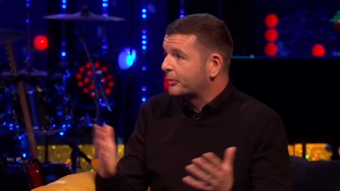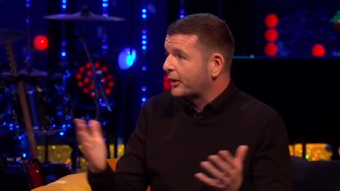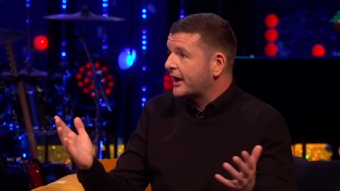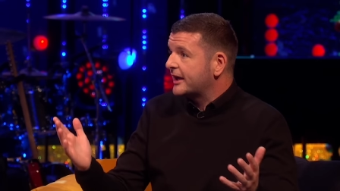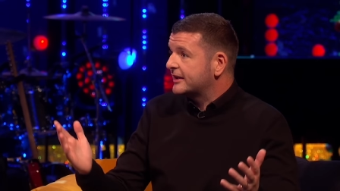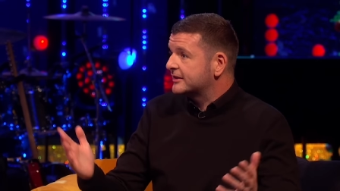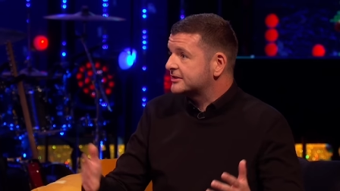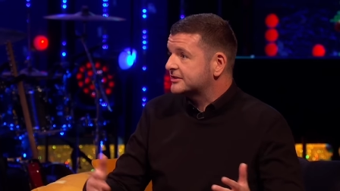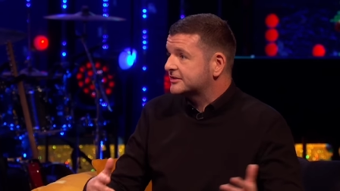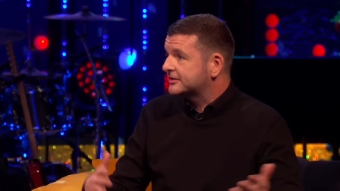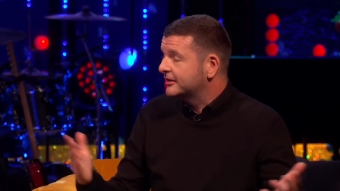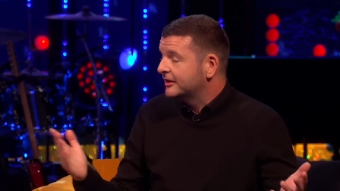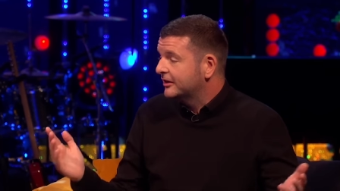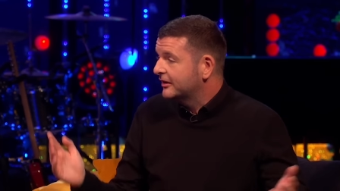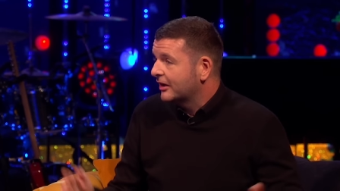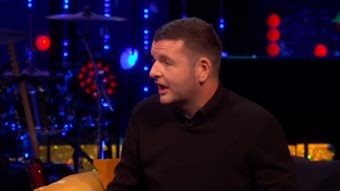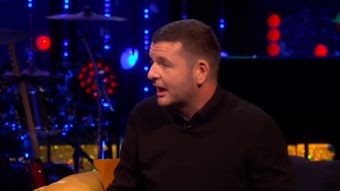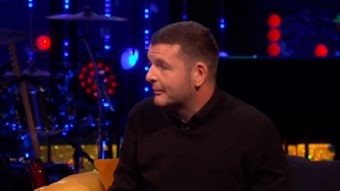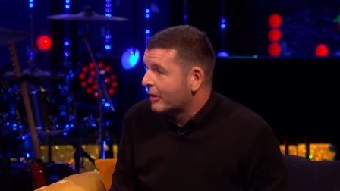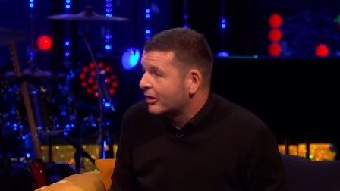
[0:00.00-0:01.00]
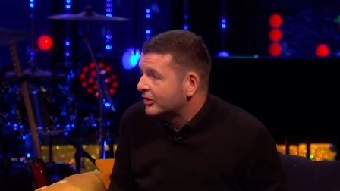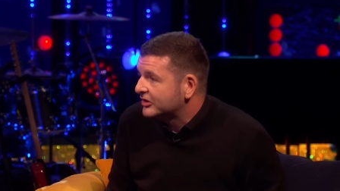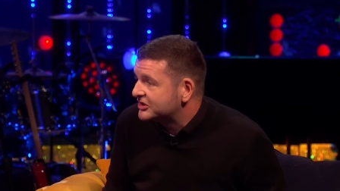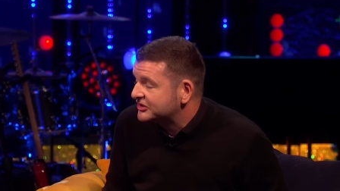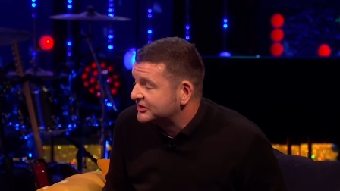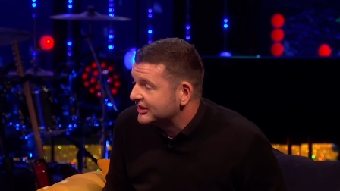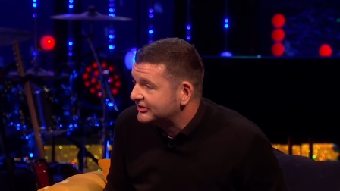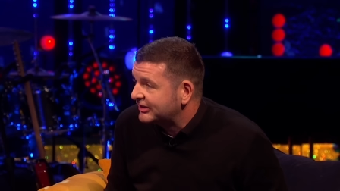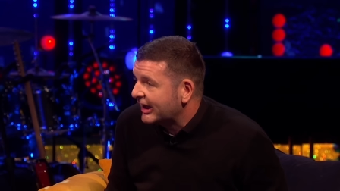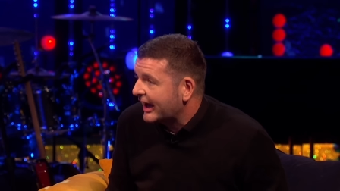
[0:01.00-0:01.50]
Brits
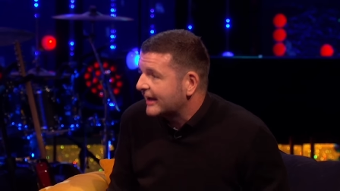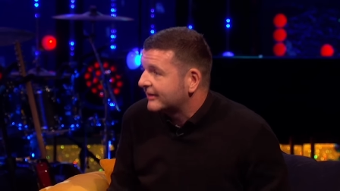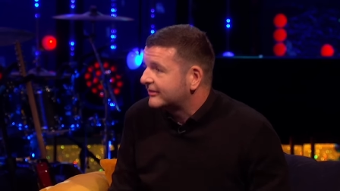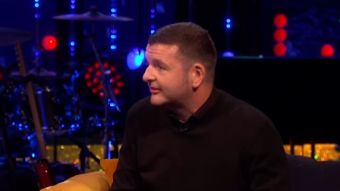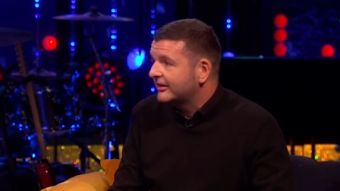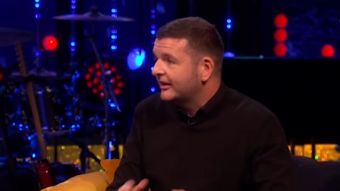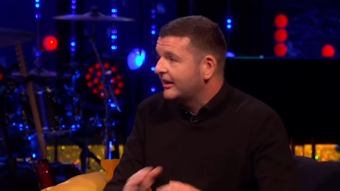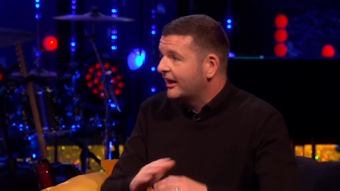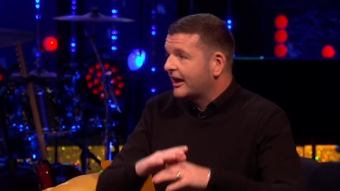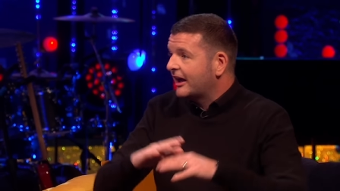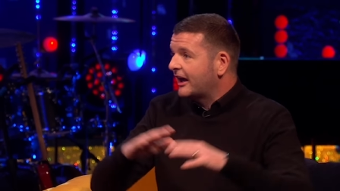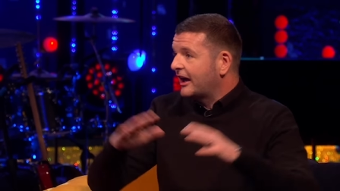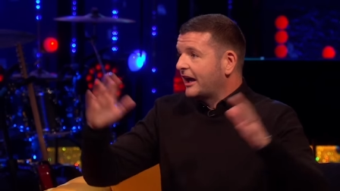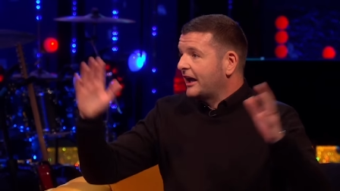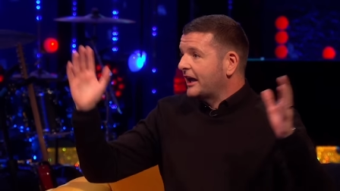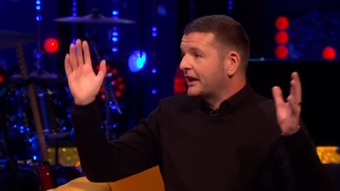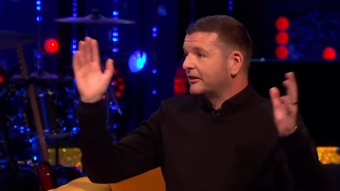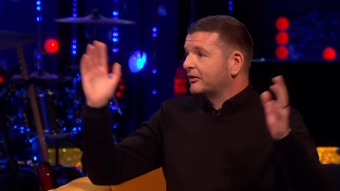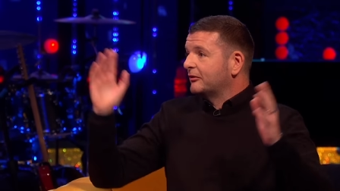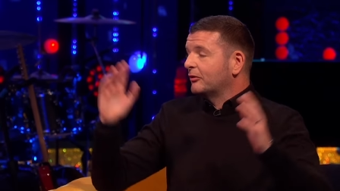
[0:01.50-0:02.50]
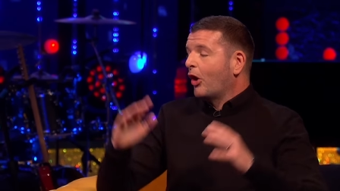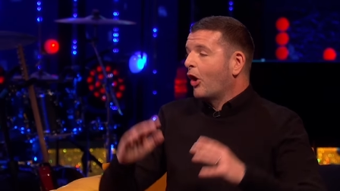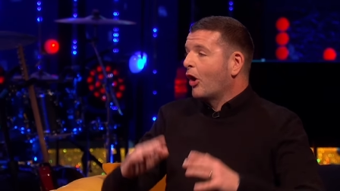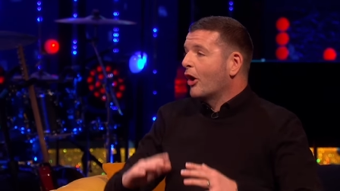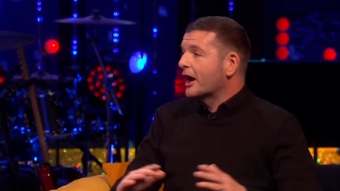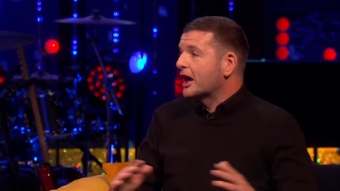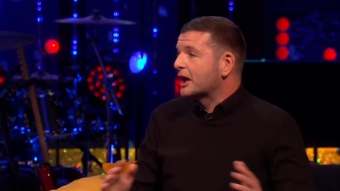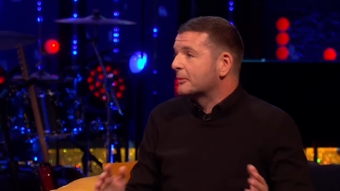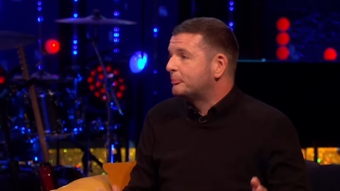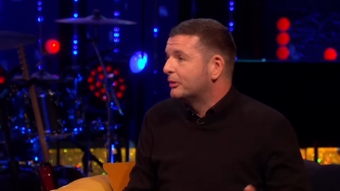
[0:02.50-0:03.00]
amongst the dead in
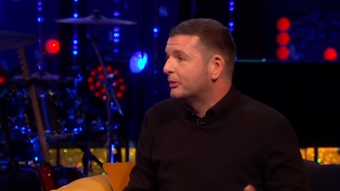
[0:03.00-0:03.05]
hot air